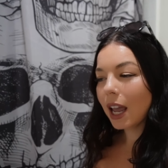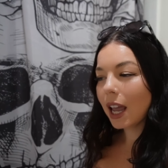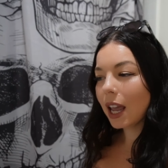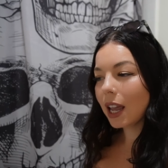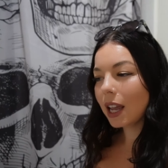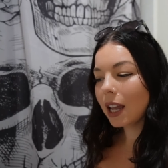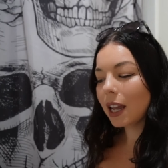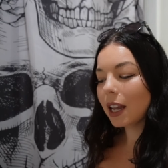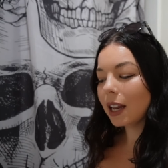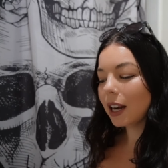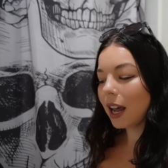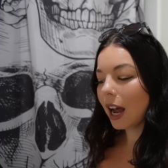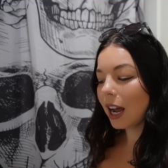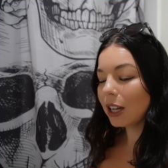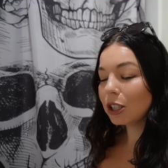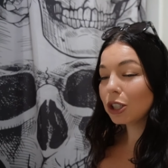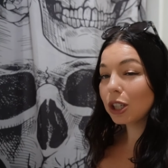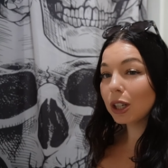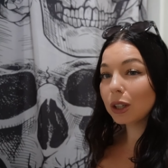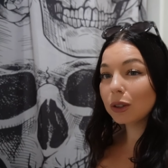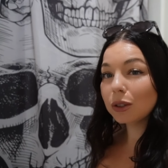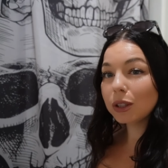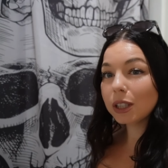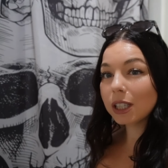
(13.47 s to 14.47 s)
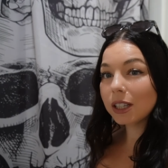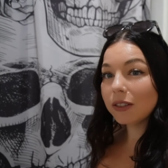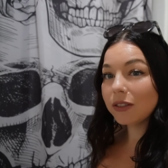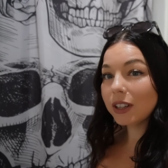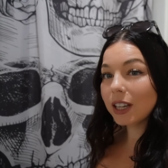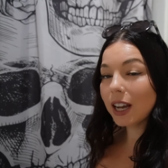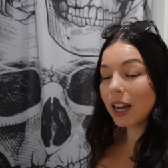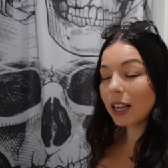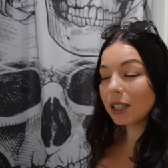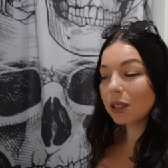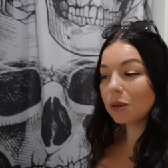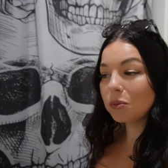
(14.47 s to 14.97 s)
And I chose
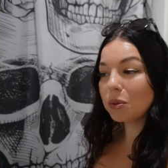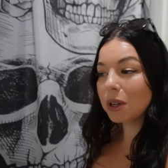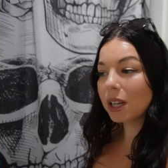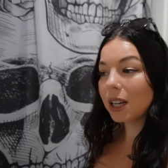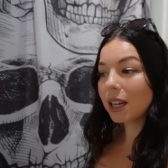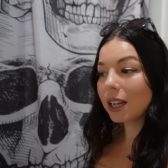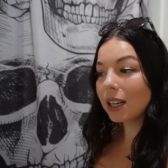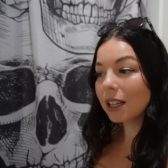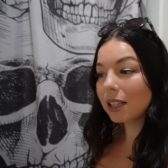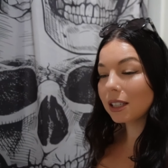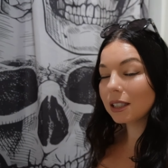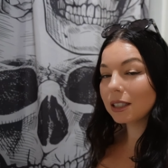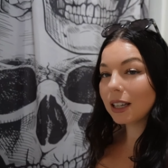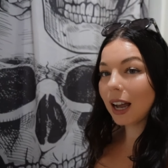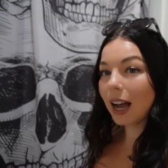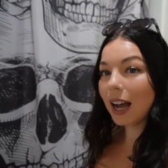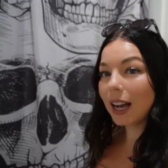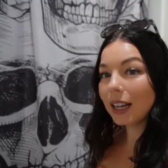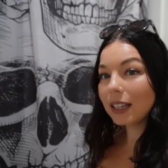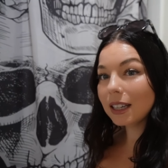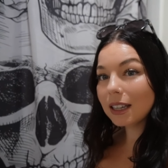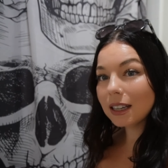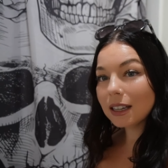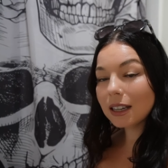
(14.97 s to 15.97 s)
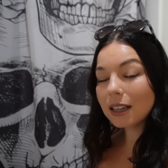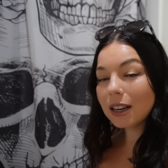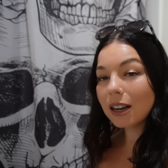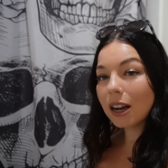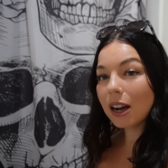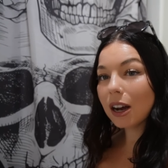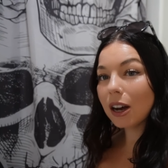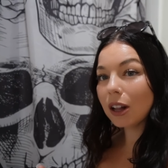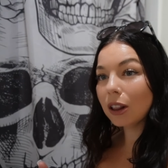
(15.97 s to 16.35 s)
CVS because I needed